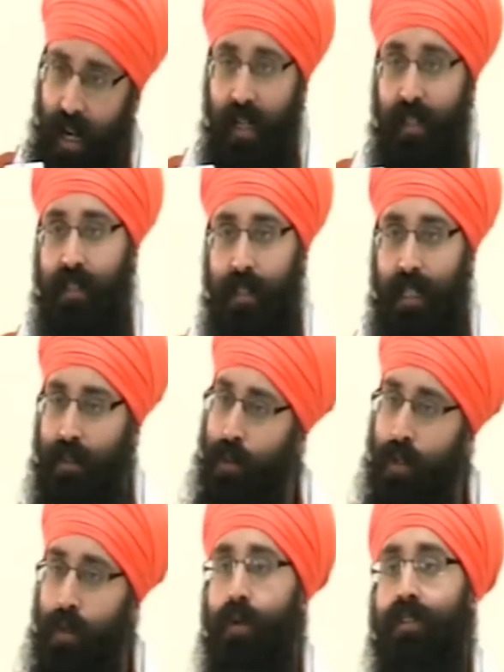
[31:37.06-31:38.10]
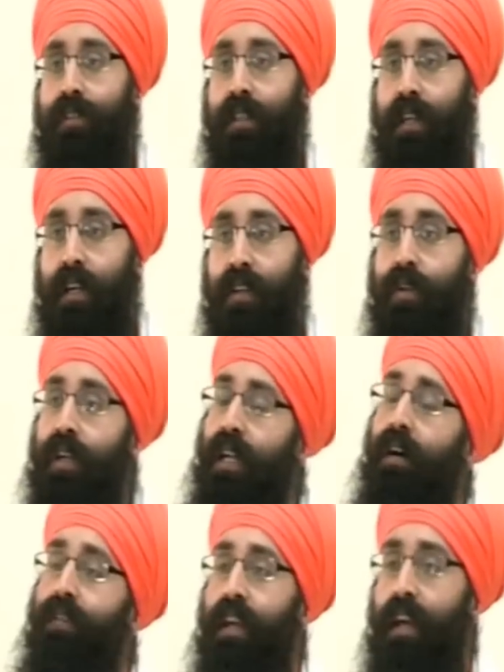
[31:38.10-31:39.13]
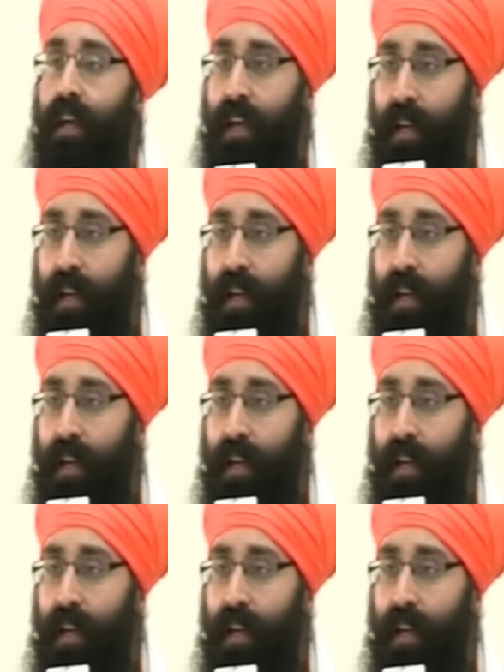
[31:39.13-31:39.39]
thada, it's all yours. You can have it.